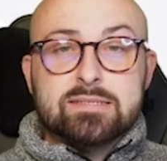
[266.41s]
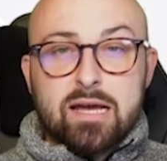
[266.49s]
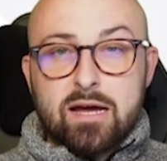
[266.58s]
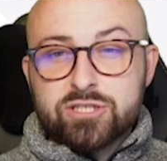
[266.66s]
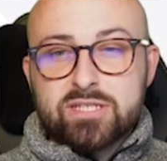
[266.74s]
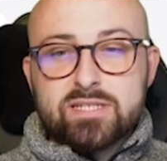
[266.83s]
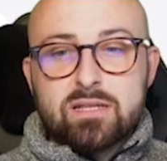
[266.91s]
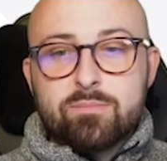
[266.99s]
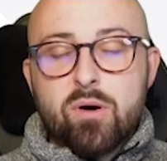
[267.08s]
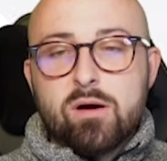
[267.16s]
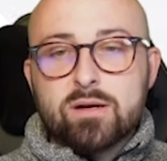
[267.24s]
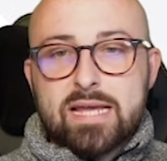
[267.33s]
Touches in the
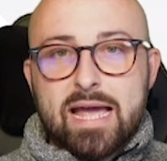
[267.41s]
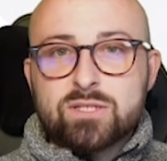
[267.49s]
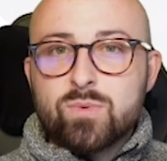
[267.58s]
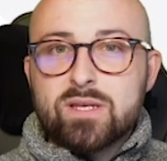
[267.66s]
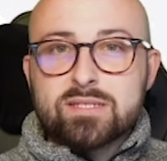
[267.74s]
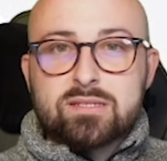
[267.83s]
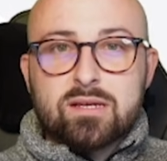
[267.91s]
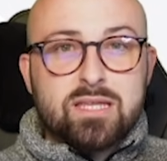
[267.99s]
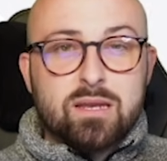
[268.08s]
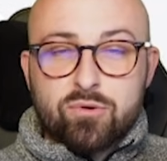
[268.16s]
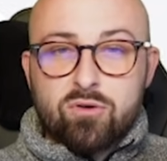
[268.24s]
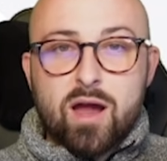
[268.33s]
box, as we
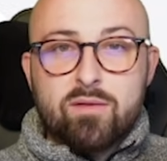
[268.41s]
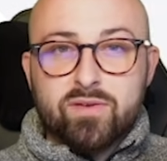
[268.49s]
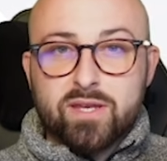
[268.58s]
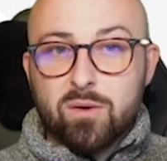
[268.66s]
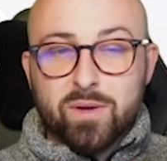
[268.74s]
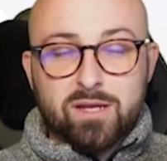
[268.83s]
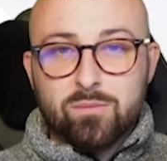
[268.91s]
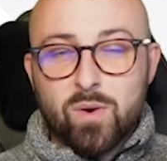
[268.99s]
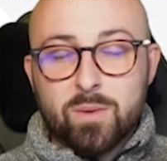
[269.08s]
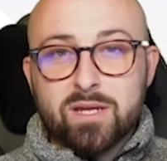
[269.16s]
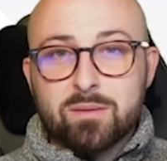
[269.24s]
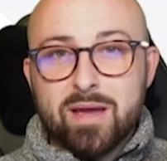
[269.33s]
discussed in a prior video
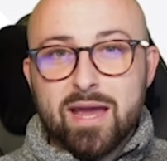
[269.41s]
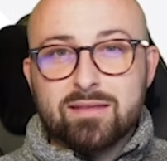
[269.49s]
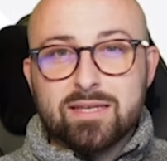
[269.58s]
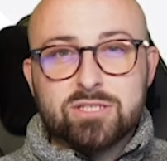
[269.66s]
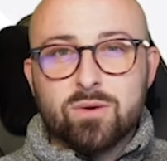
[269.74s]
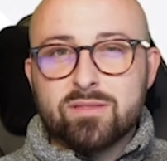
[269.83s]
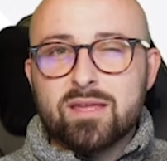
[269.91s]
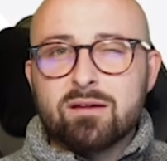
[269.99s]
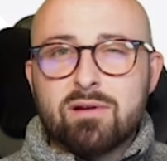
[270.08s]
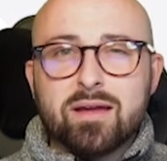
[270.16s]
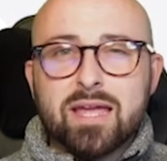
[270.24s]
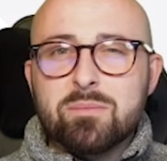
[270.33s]
when we compared these 2, I
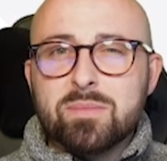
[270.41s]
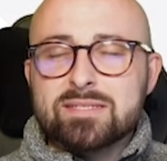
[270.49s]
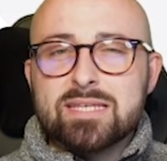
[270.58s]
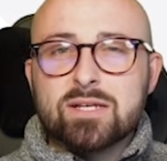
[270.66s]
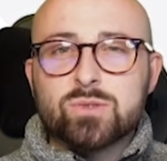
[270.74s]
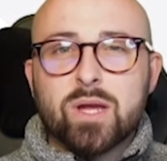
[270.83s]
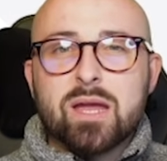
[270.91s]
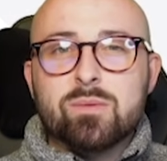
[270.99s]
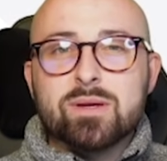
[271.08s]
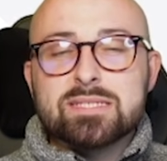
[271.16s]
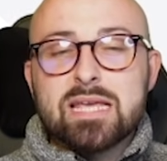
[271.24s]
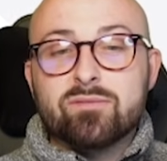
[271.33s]
think around game week 6 or game
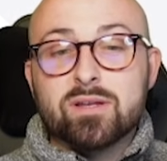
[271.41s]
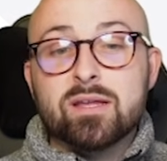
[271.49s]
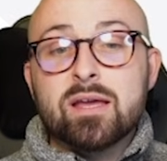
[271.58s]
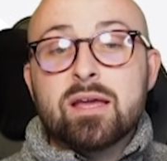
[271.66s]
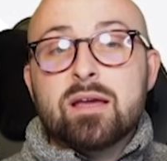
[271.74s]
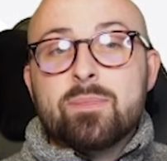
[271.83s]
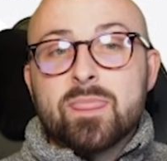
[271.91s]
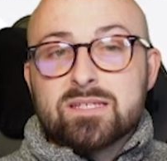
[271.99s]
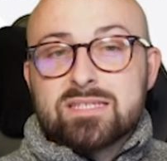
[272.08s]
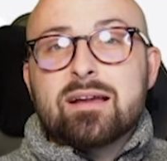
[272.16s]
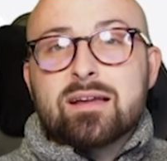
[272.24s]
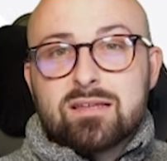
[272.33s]
week 7,
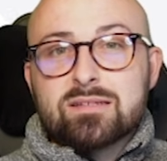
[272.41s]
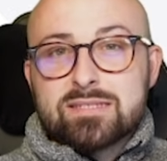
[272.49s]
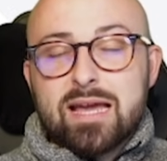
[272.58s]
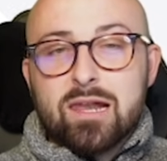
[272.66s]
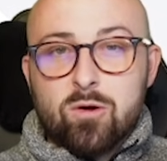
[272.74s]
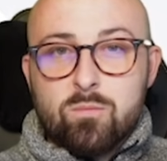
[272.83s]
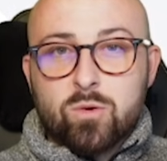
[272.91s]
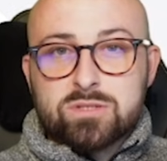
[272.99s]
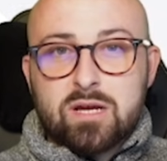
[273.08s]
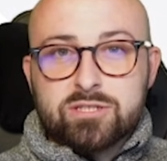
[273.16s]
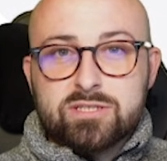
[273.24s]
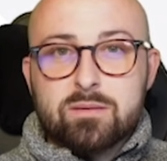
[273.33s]
Saka does get a lot more
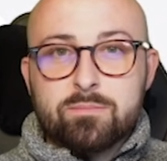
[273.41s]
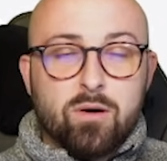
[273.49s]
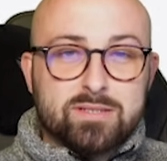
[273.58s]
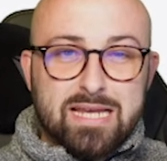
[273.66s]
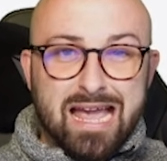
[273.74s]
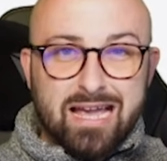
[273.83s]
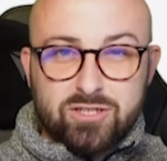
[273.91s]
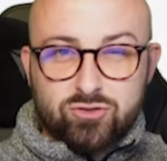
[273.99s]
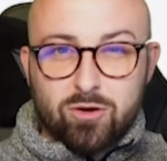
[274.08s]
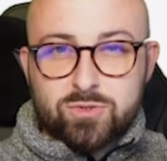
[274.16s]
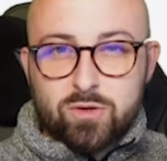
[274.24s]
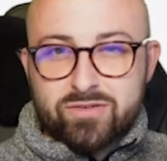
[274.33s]
touches in the box. It has
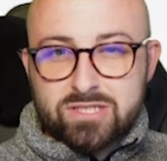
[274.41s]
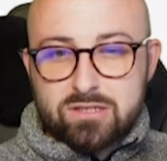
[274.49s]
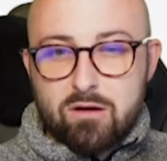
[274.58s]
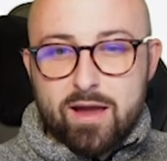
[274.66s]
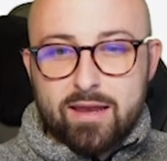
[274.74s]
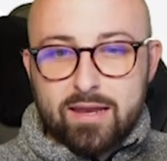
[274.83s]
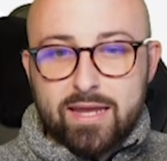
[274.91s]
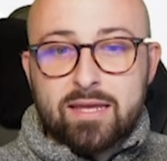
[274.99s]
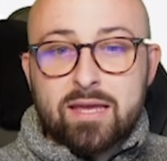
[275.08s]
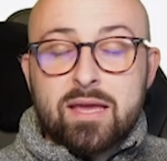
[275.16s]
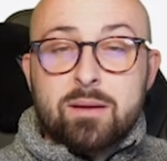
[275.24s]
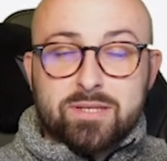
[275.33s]
dropped off
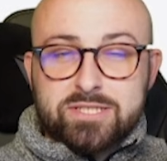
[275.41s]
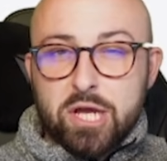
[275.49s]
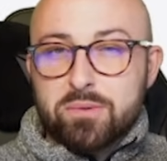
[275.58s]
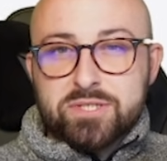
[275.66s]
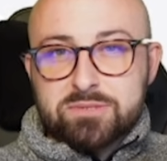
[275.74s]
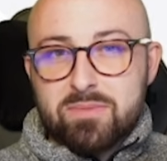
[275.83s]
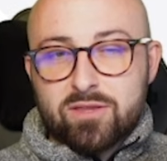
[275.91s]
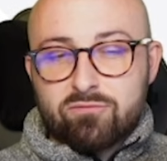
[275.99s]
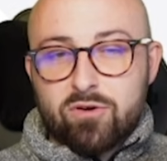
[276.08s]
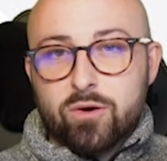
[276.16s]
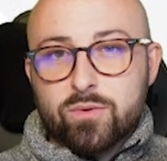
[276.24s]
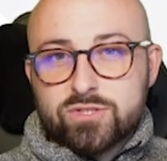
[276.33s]
slightly, but so is
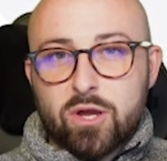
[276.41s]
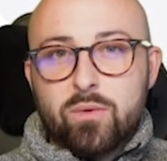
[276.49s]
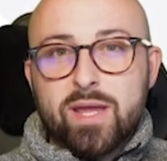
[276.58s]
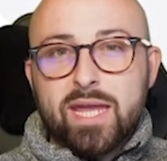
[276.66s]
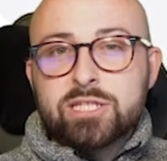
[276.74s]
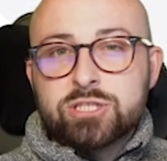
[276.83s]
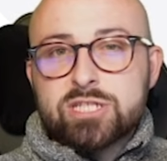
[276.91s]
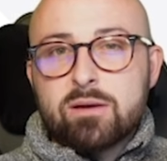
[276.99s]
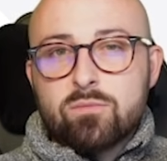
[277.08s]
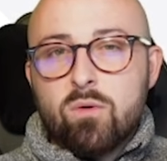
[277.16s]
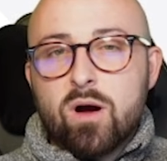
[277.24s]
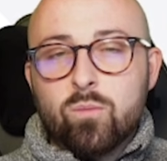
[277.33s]
Smith Rowe. So in
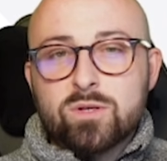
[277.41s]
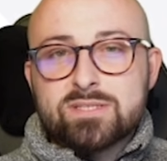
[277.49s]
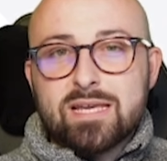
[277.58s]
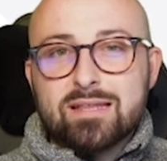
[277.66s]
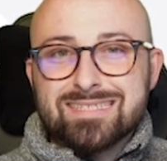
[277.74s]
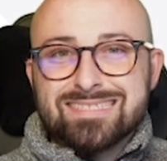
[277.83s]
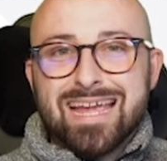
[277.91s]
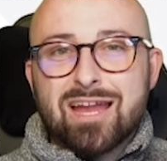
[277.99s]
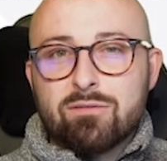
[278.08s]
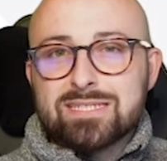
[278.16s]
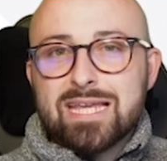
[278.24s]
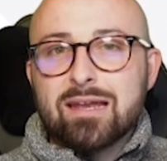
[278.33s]
general, I would say that
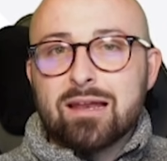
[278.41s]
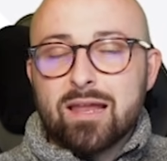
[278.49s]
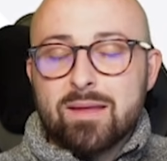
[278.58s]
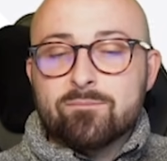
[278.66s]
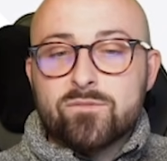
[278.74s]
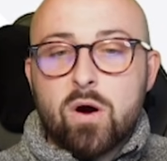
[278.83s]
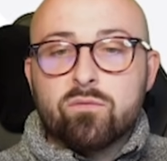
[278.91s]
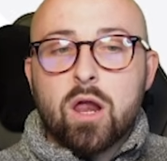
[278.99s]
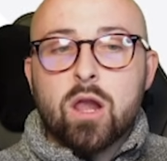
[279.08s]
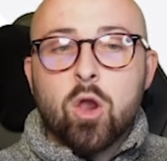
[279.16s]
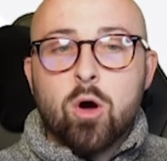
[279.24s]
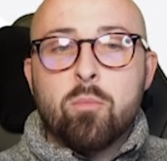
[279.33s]
Saka is getting involved
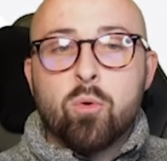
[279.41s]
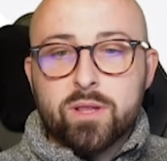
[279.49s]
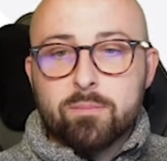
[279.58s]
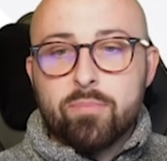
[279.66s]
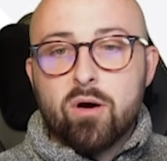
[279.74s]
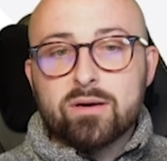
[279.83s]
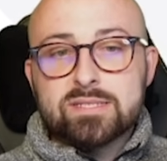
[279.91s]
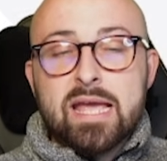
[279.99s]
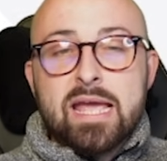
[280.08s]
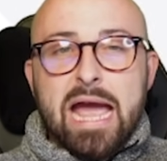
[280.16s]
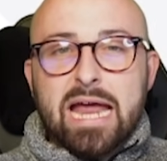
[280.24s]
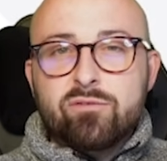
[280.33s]
a lot more in the box.
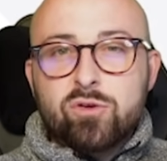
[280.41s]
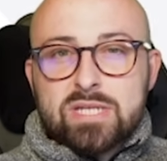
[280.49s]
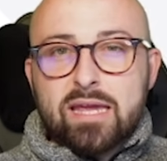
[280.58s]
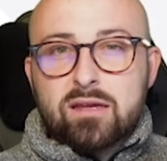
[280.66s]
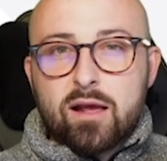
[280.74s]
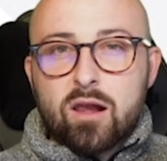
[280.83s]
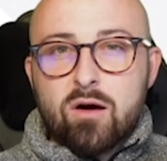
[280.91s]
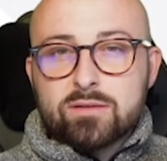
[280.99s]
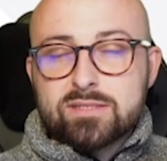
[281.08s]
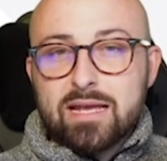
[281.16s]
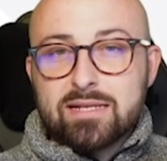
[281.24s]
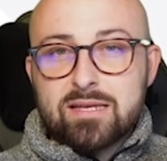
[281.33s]
And if you take a
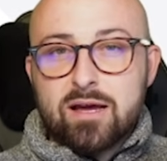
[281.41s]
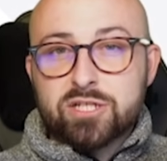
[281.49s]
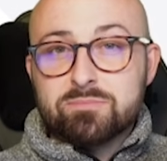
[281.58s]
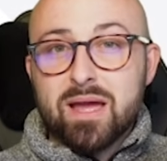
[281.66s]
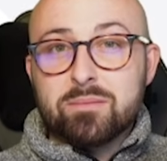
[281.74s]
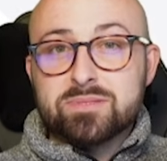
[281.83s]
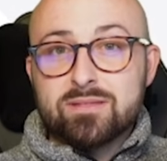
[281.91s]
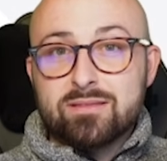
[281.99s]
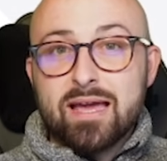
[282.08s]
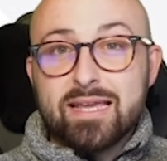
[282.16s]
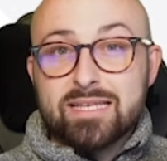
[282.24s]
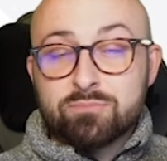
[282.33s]
glance at their touch maps,
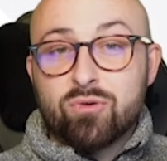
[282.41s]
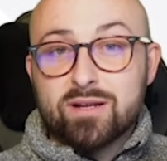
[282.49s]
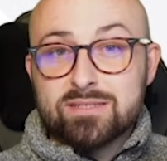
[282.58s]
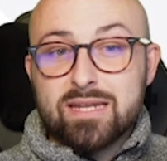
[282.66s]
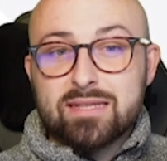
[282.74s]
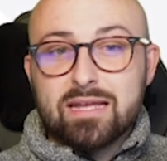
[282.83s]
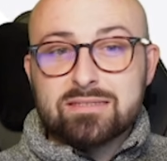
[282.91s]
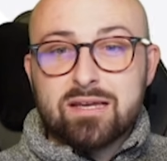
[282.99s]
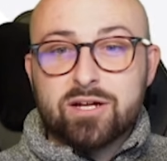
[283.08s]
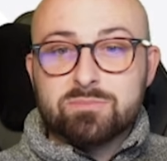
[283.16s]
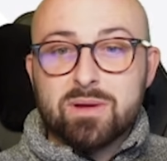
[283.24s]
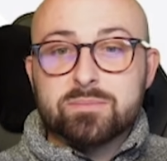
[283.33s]
that is present in their
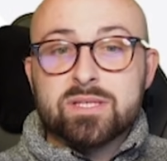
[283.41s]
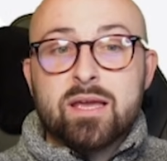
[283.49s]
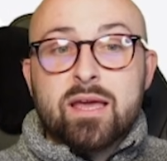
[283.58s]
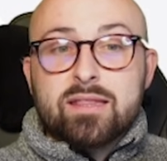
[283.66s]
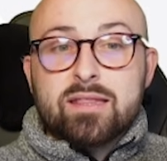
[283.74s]
touch maps.